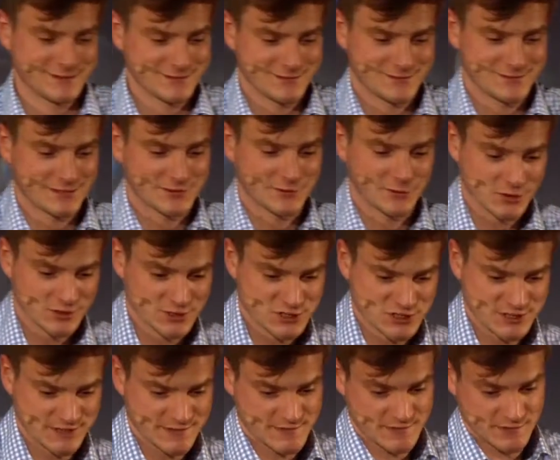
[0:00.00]

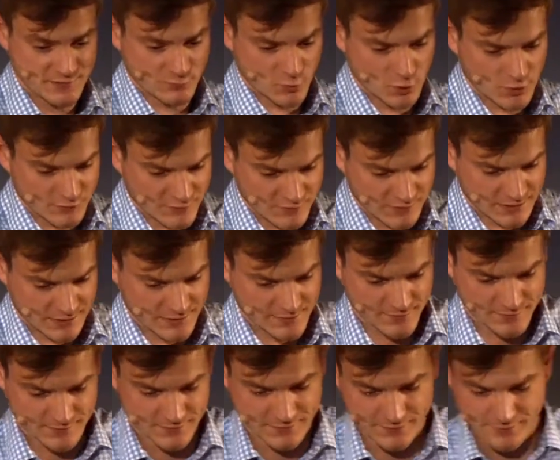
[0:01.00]
Technology is evolving
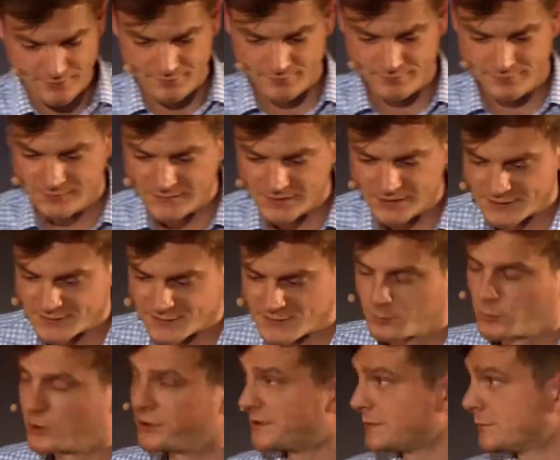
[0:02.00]
and it's
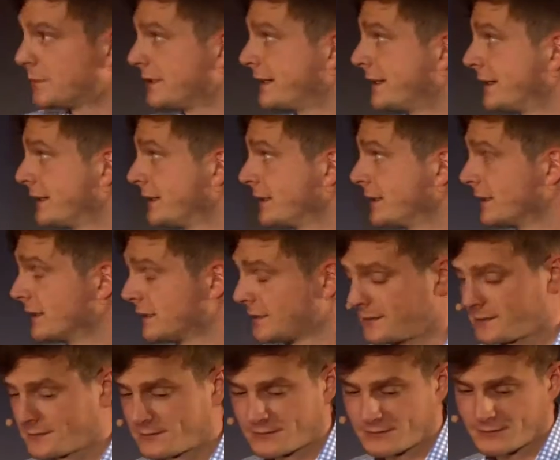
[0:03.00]
multiplying.
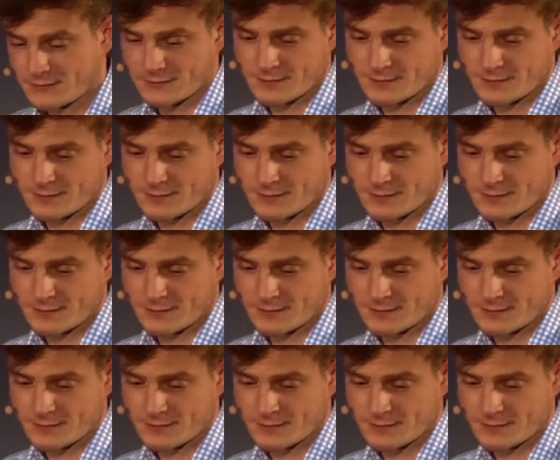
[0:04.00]
And